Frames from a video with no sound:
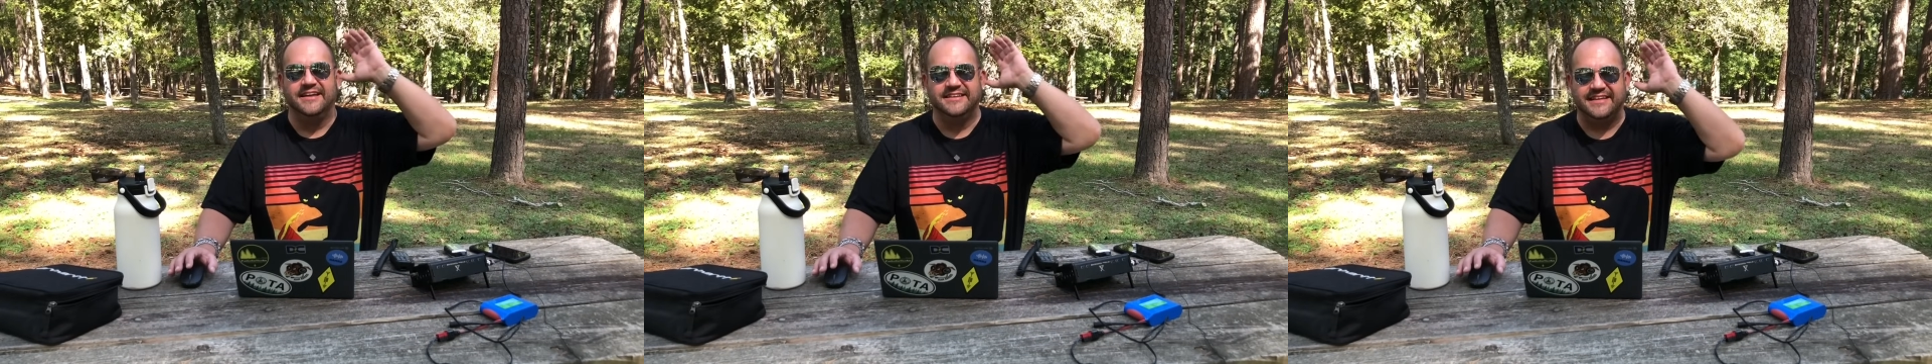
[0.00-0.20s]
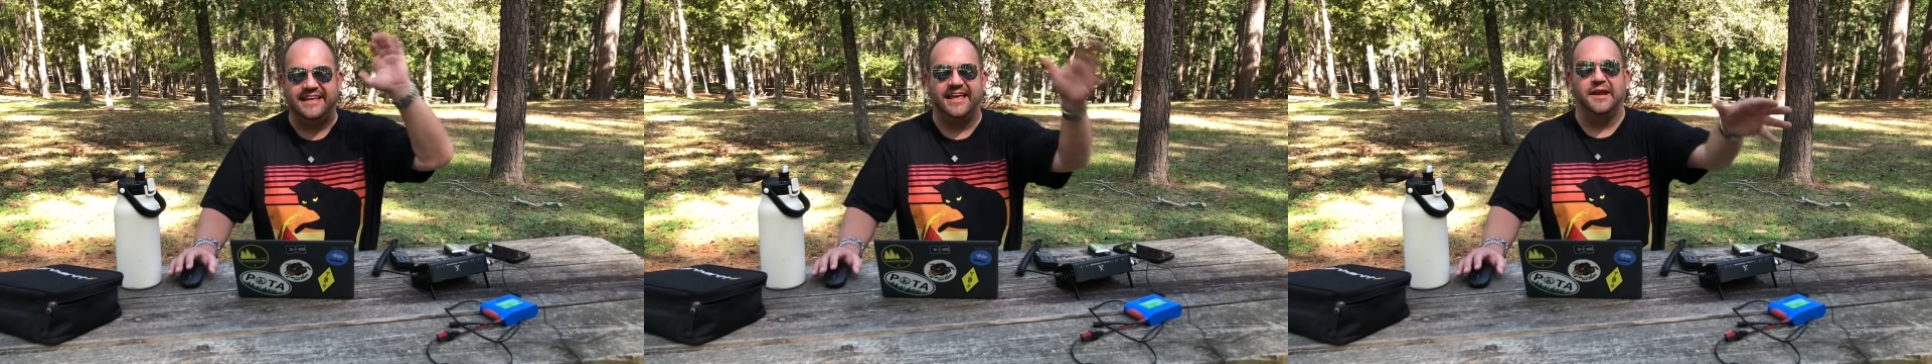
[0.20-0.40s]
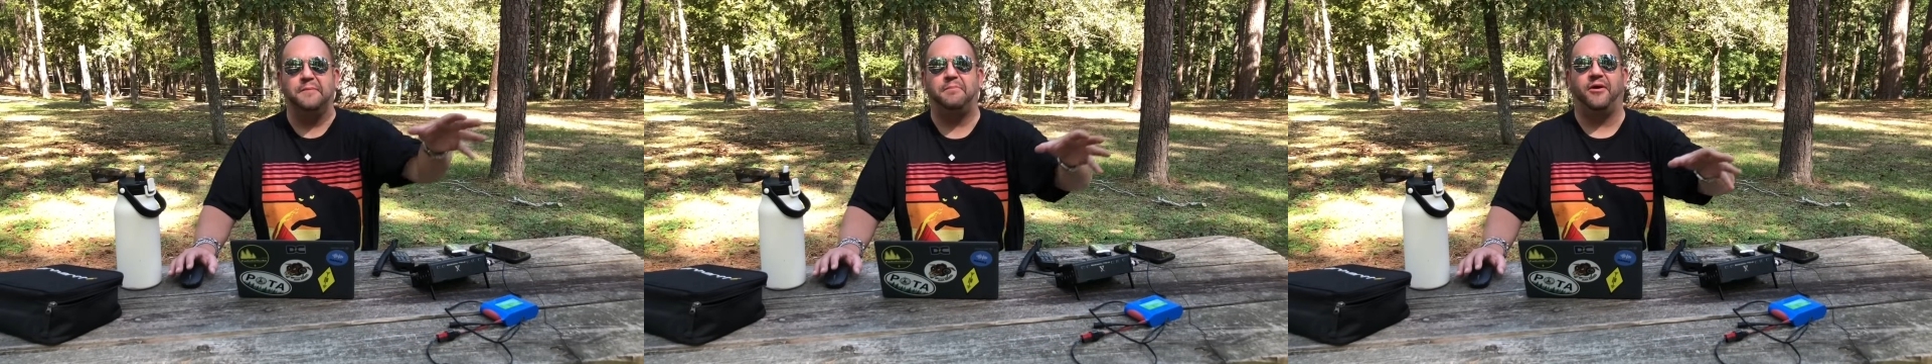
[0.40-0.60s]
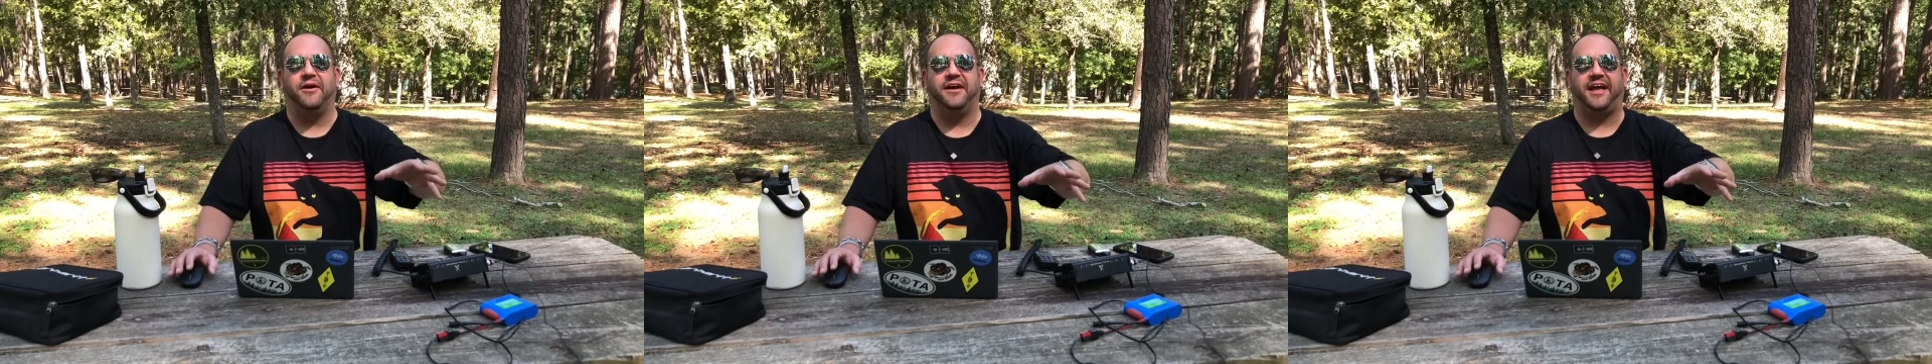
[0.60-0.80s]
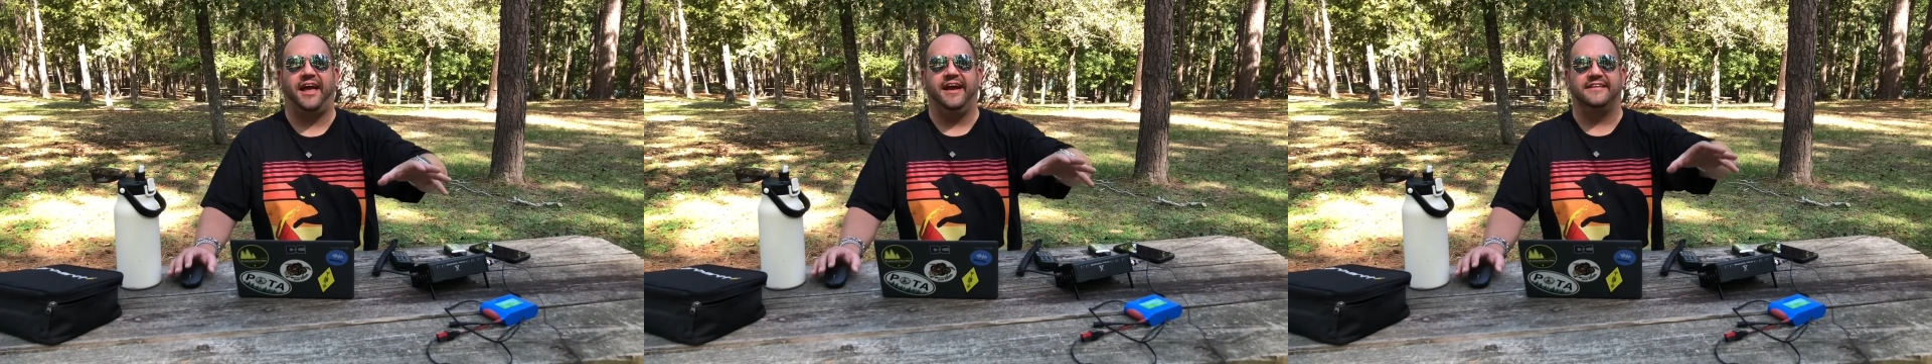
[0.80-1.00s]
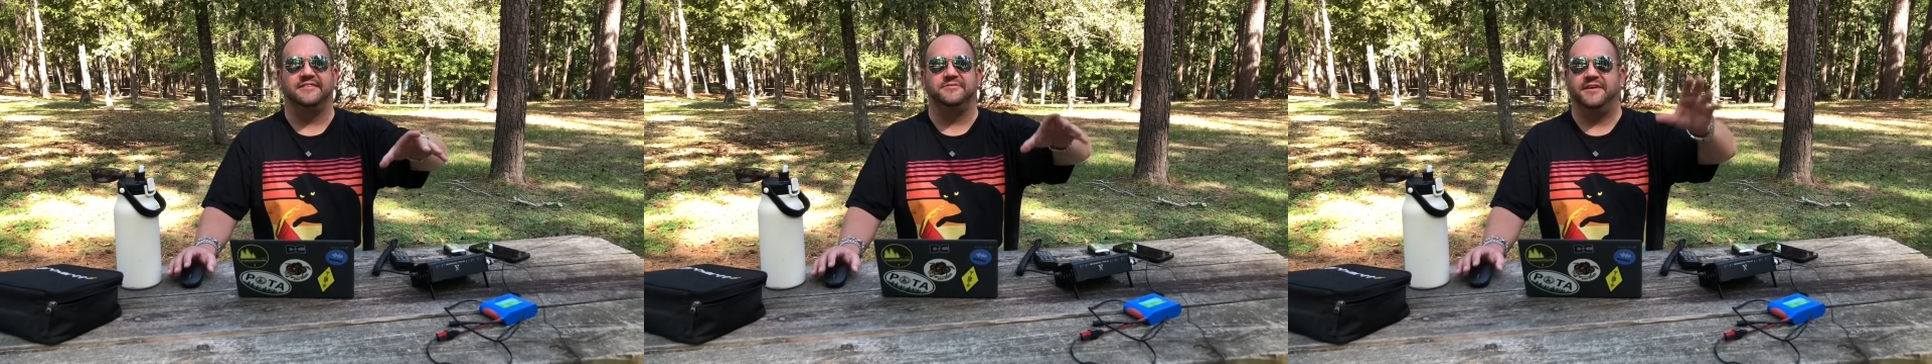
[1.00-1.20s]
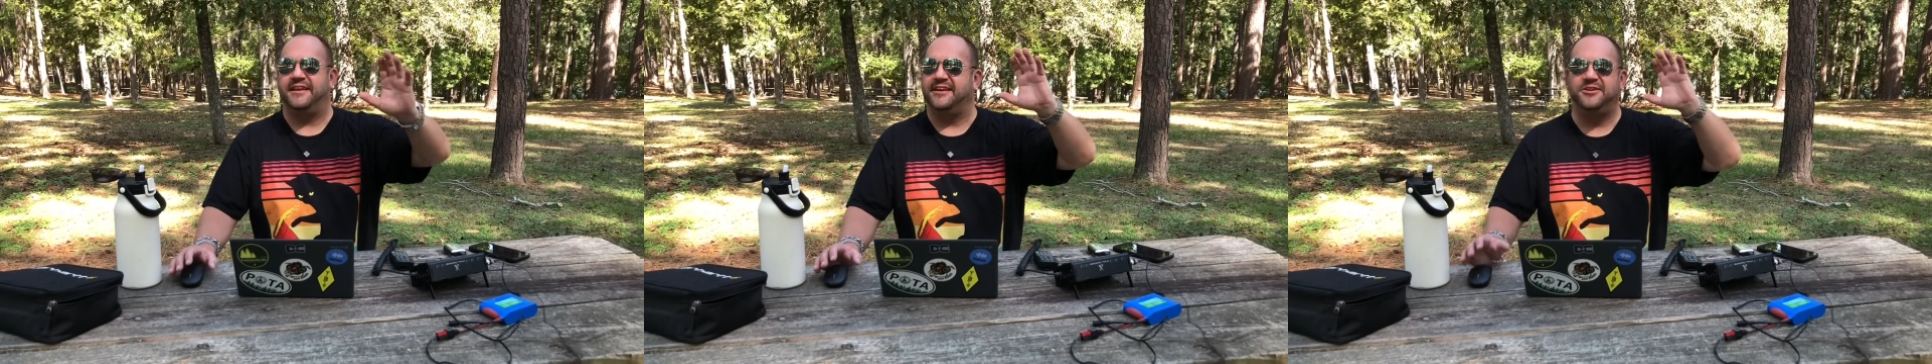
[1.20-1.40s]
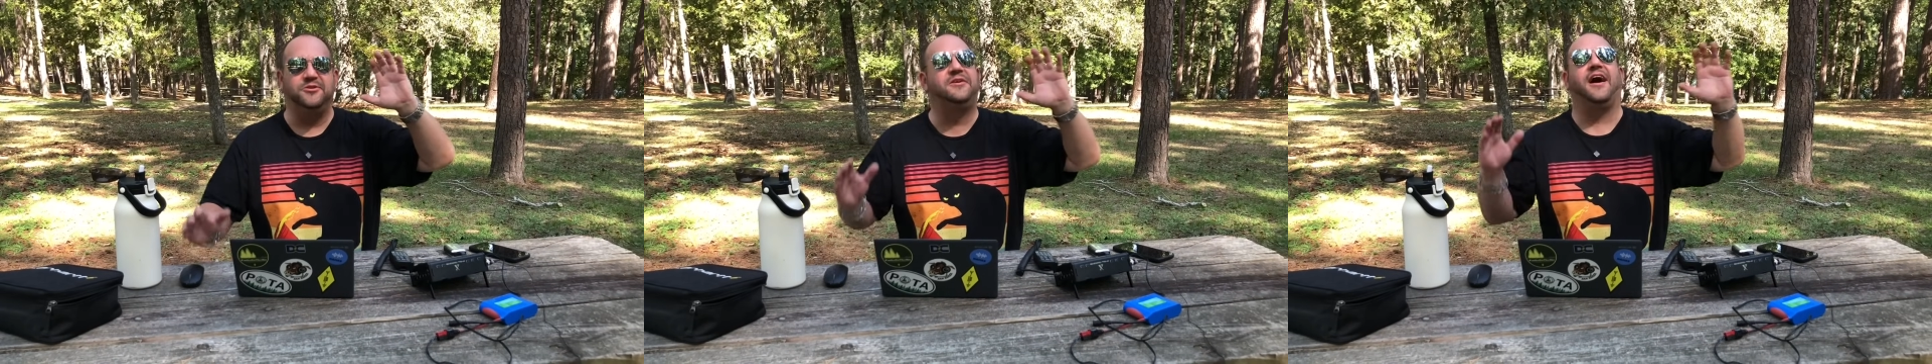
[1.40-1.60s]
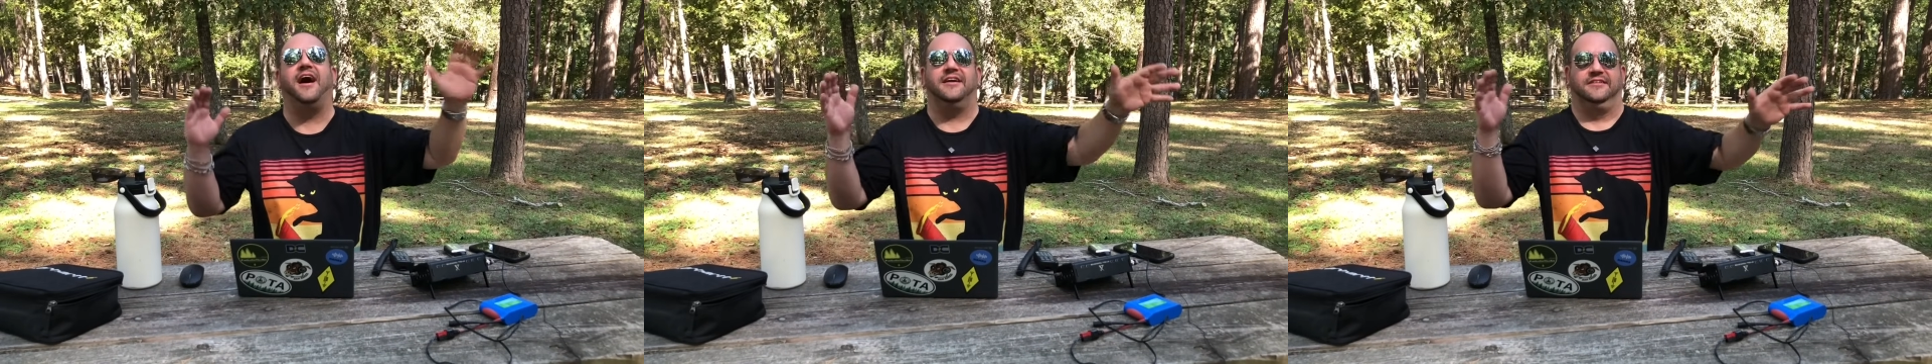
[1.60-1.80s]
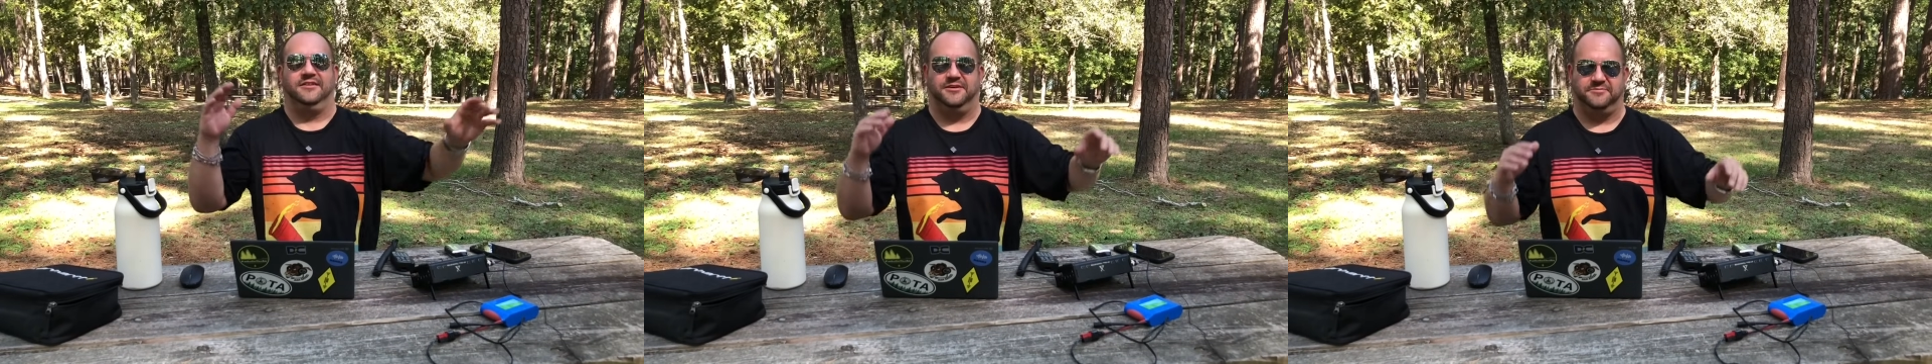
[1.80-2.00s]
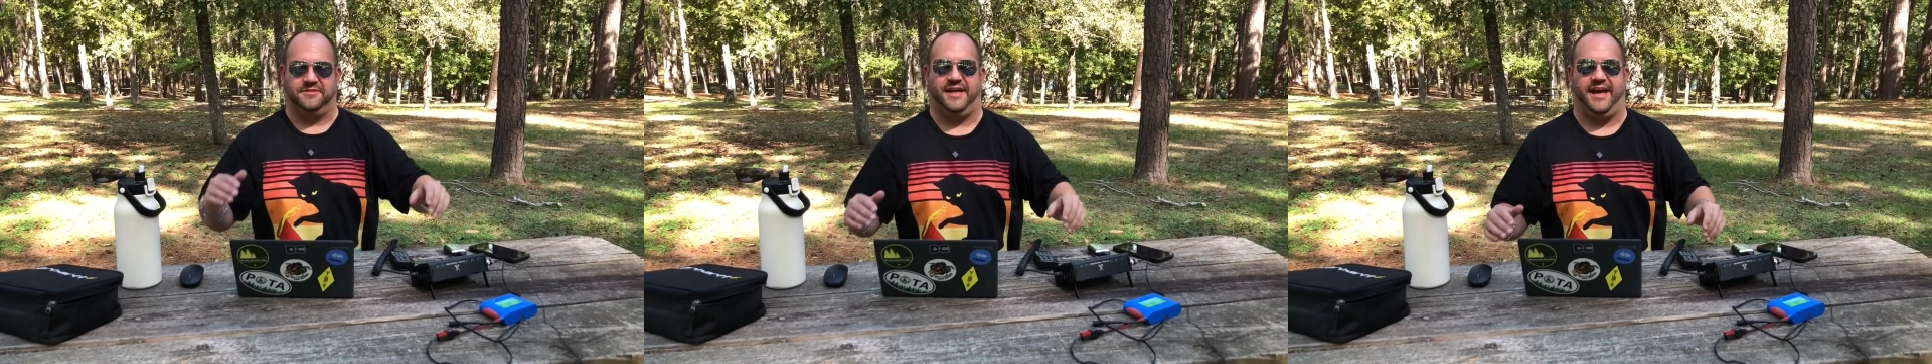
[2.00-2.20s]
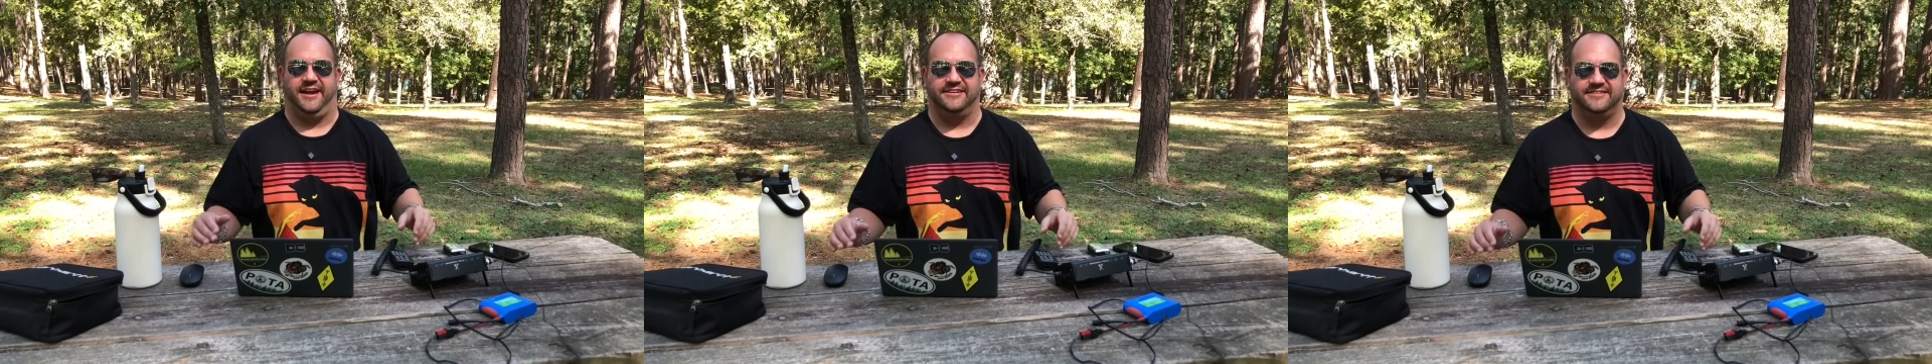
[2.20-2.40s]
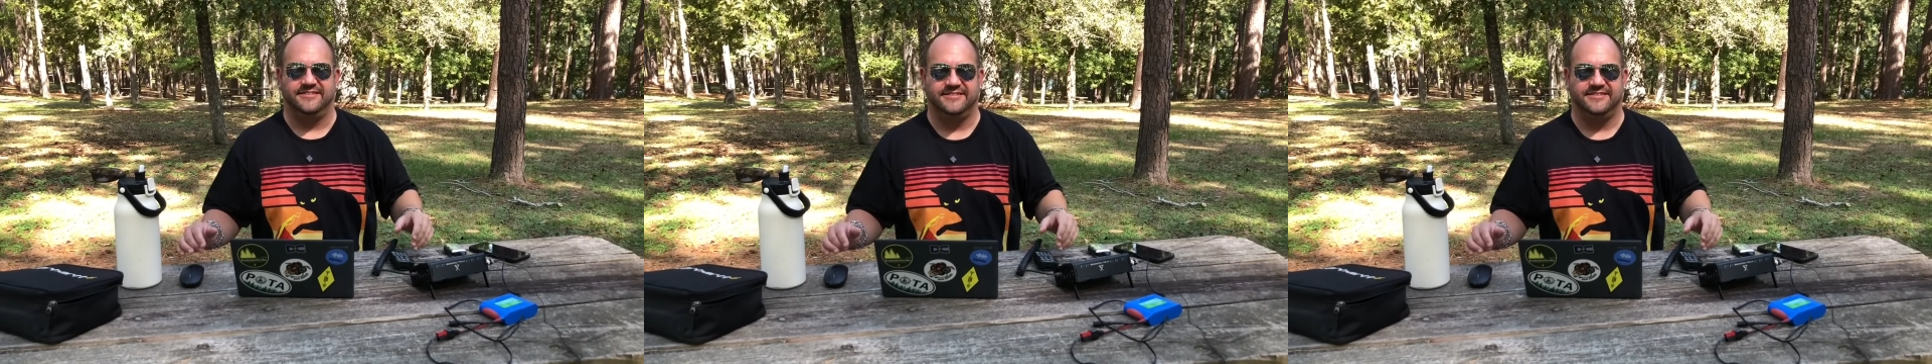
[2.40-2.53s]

to get a park activated. You gotta love that.